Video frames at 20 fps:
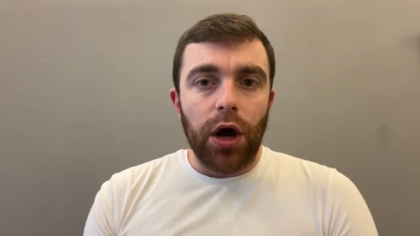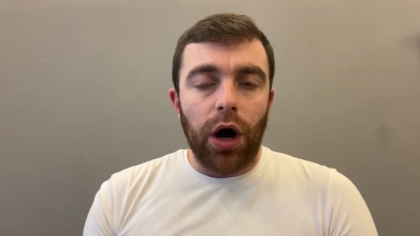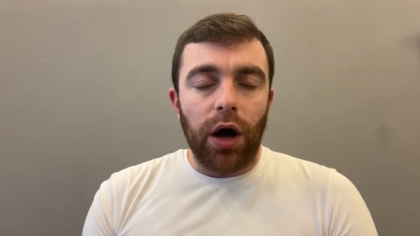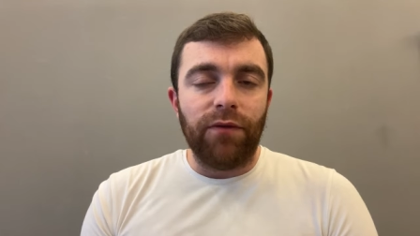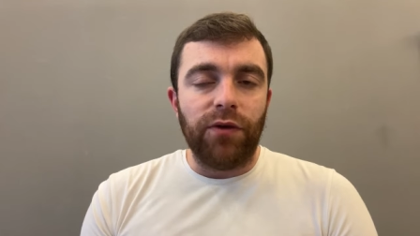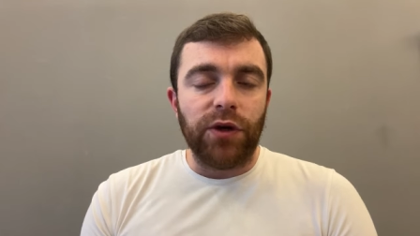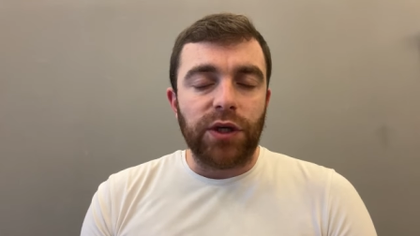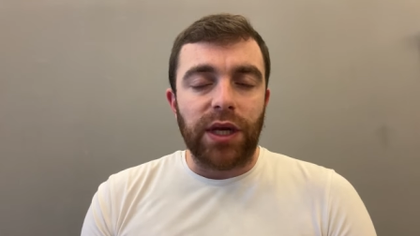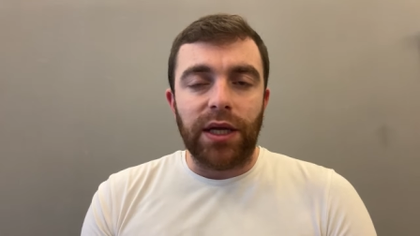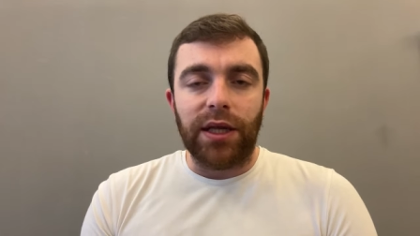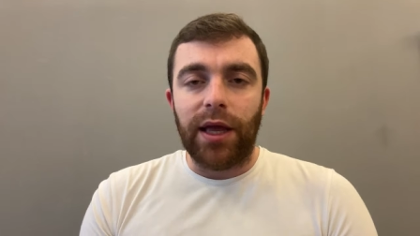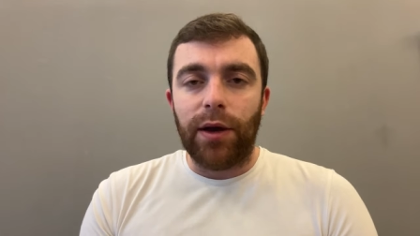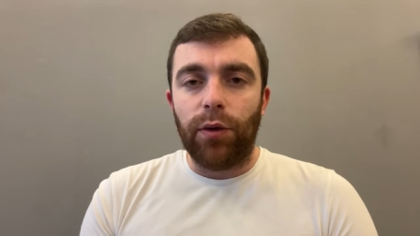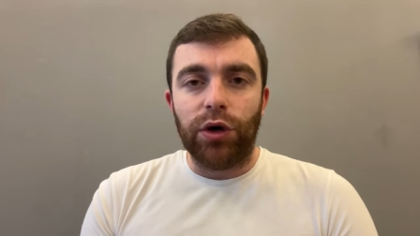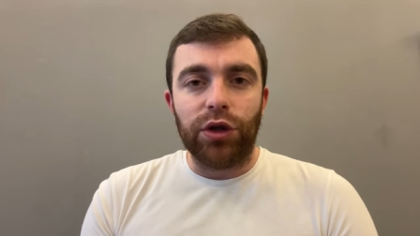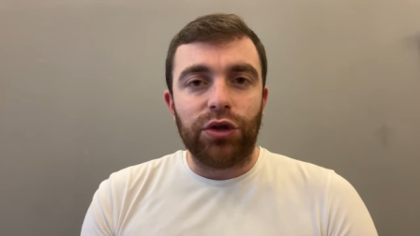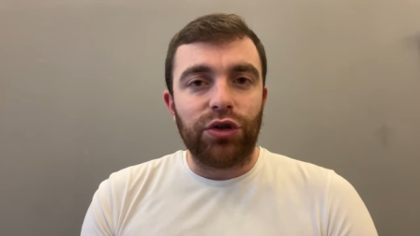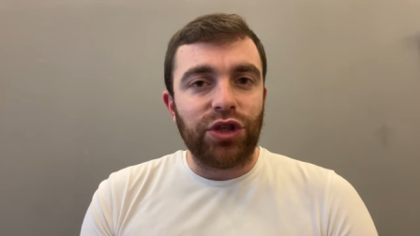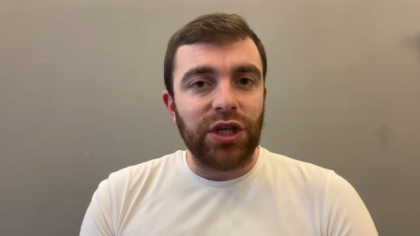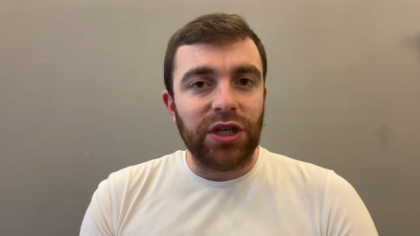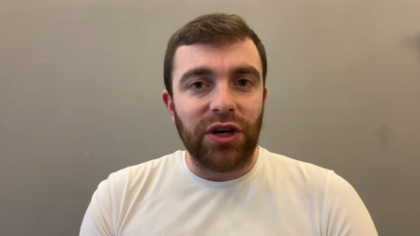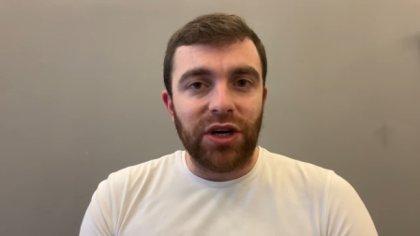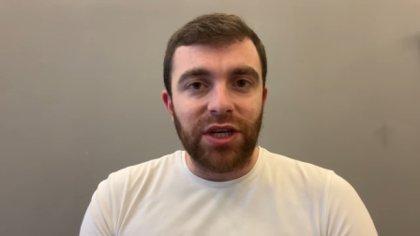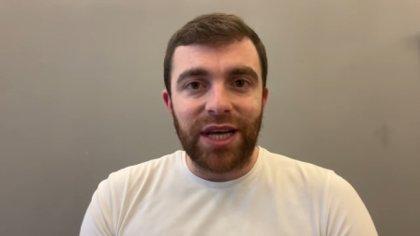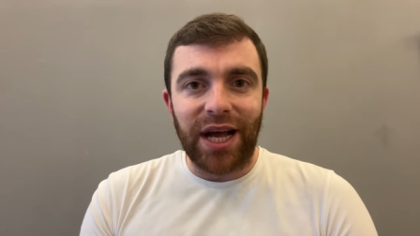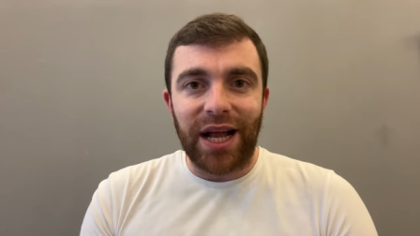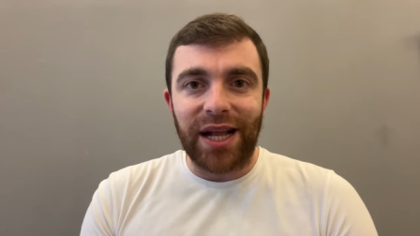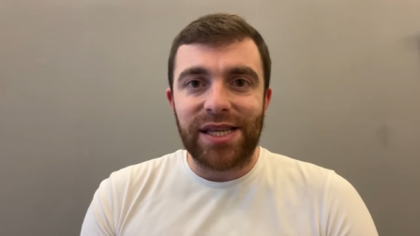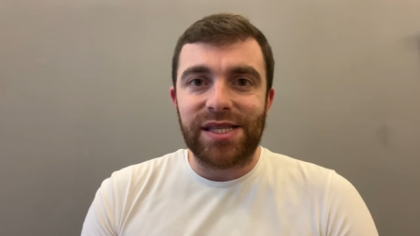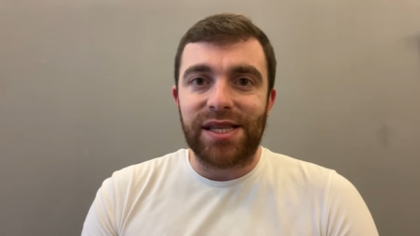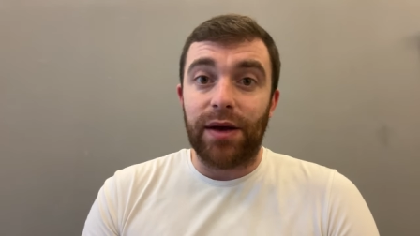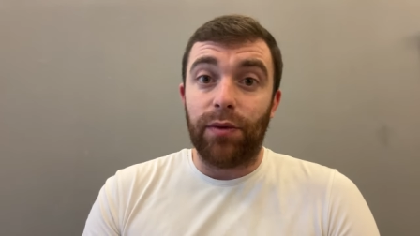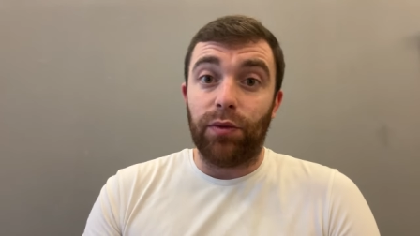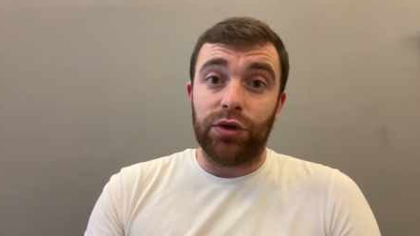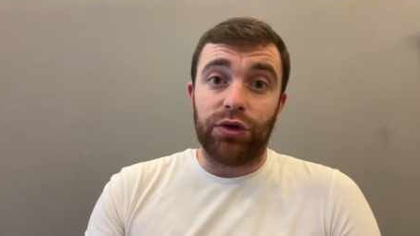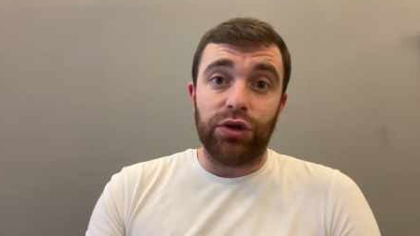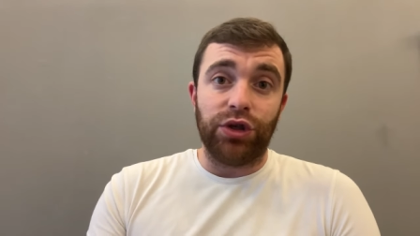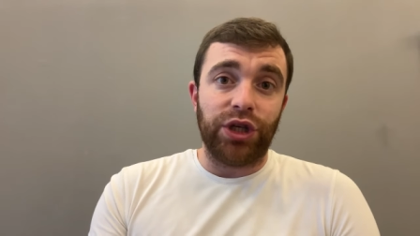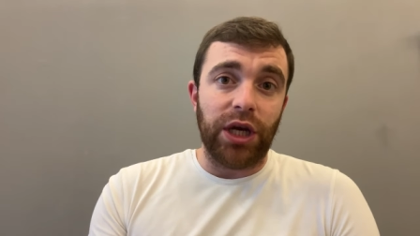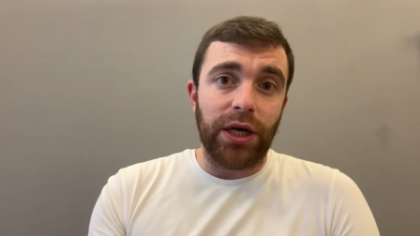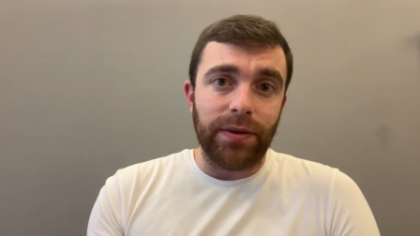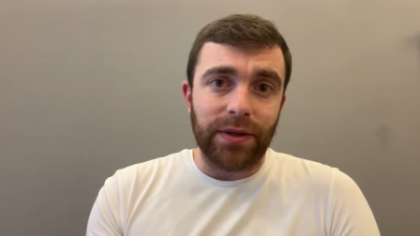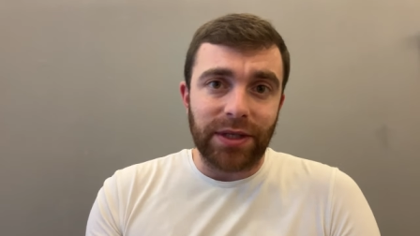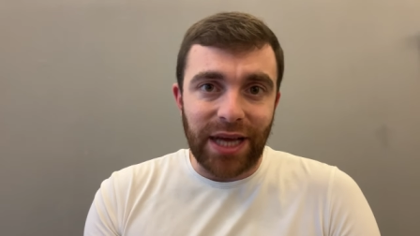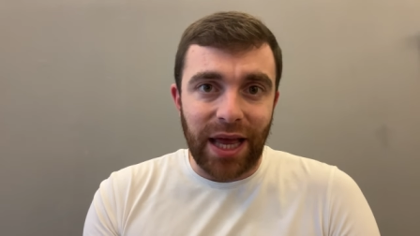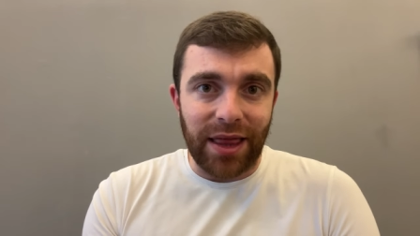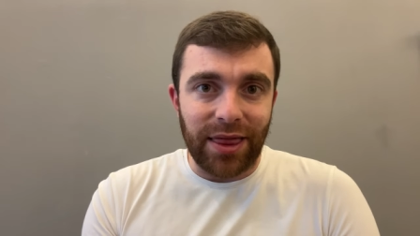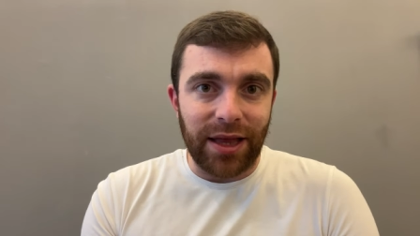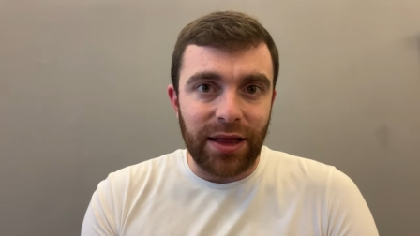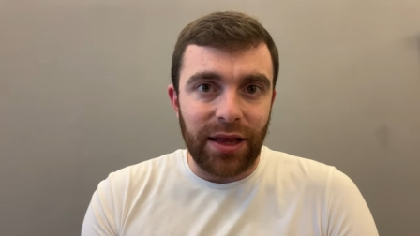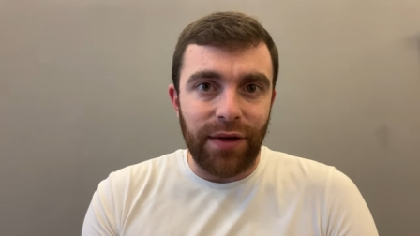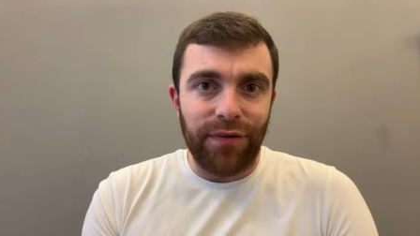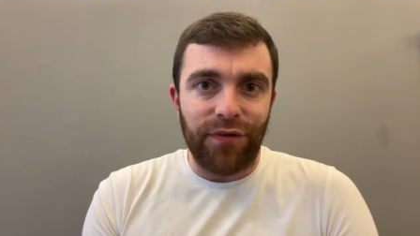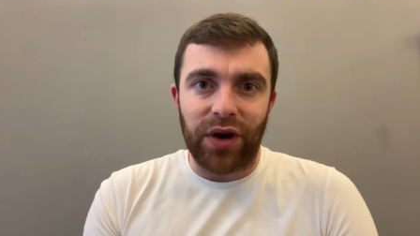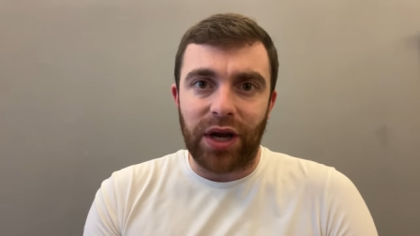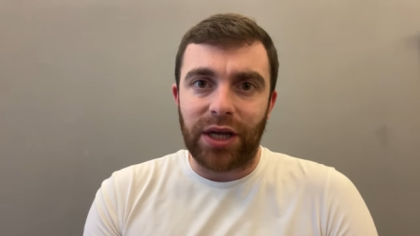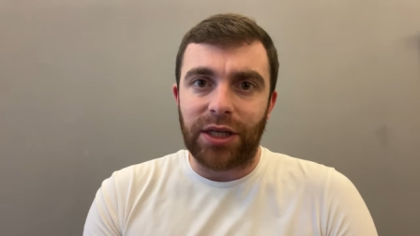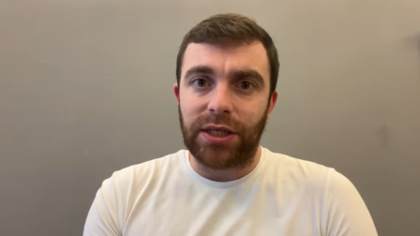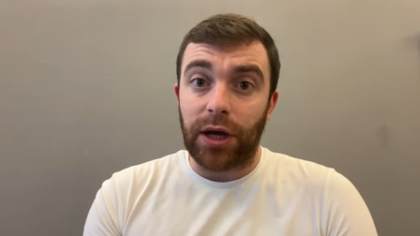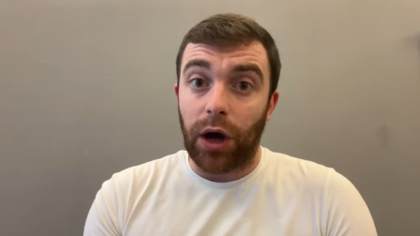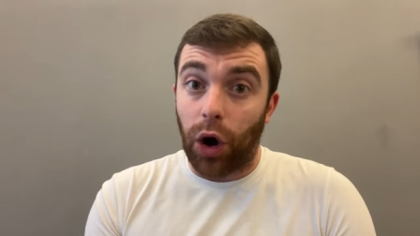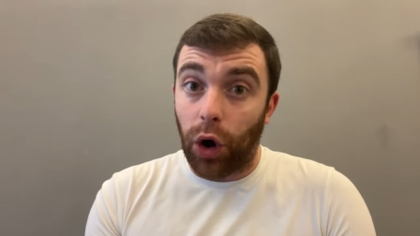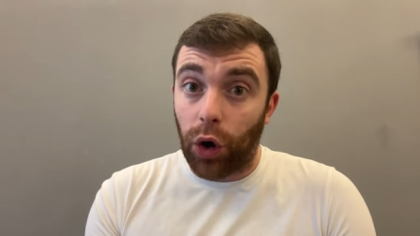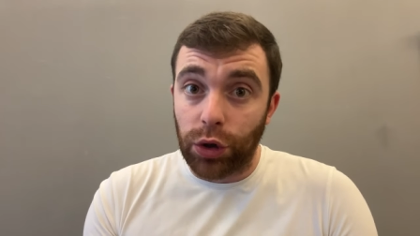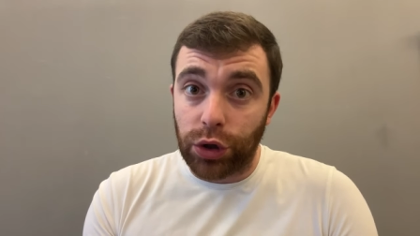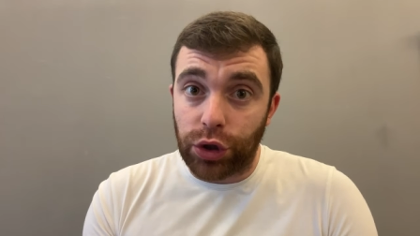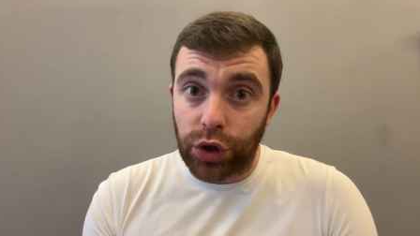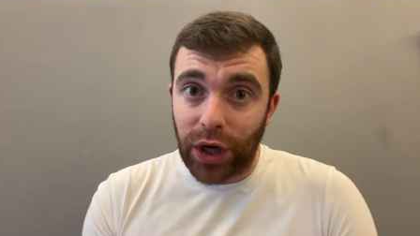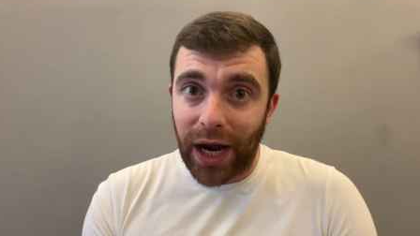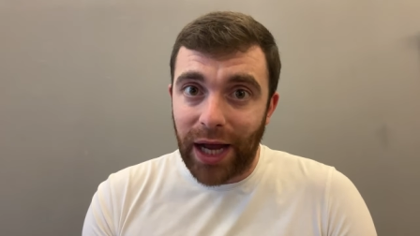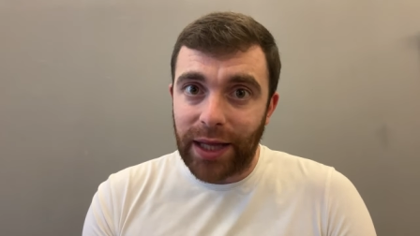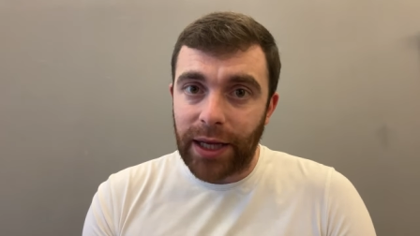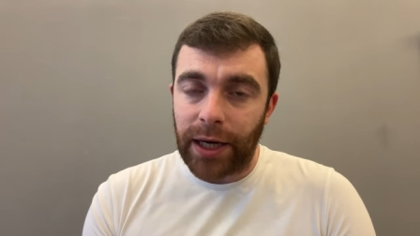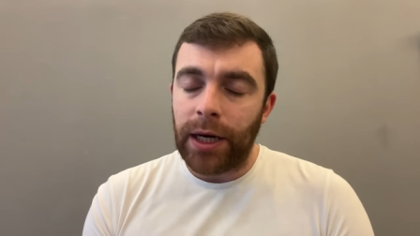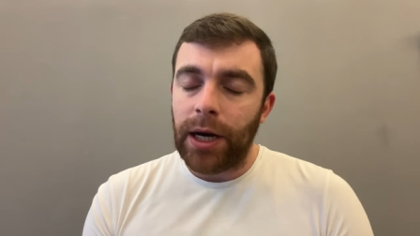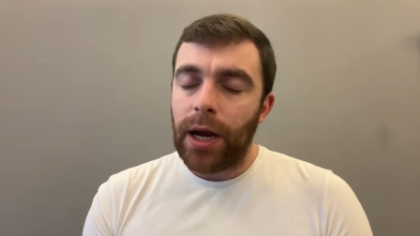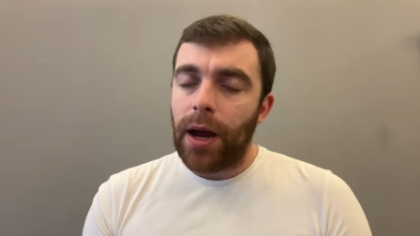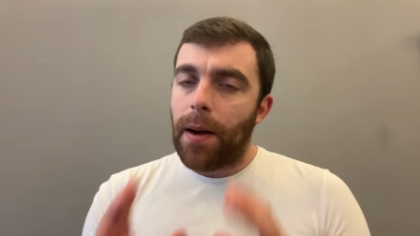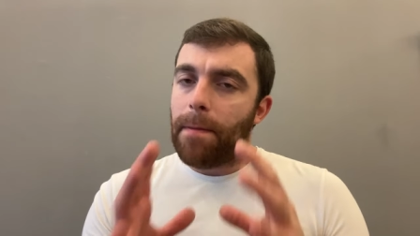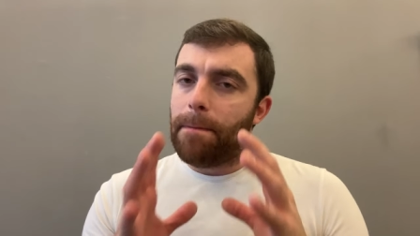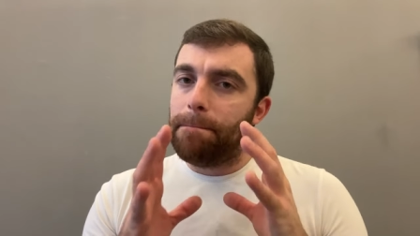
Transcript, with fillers: Obviously, they want to see the results. They want to see something different altogether.